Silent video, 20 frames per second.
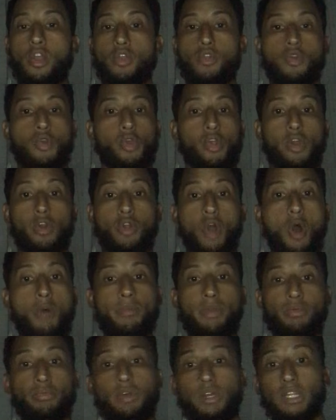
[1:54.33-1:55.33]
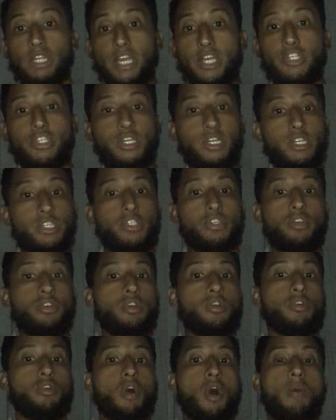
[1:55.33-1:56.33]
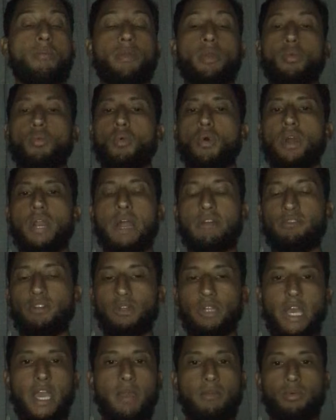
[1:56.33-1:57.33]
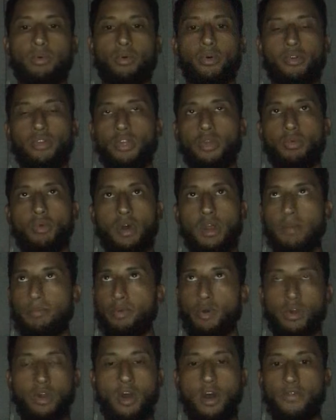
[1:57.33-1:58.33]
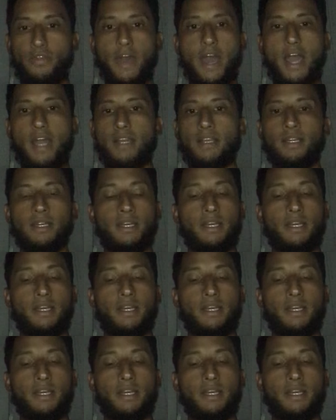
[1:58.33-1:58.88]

You can call me religious, you can call me whatever label you want to put on that,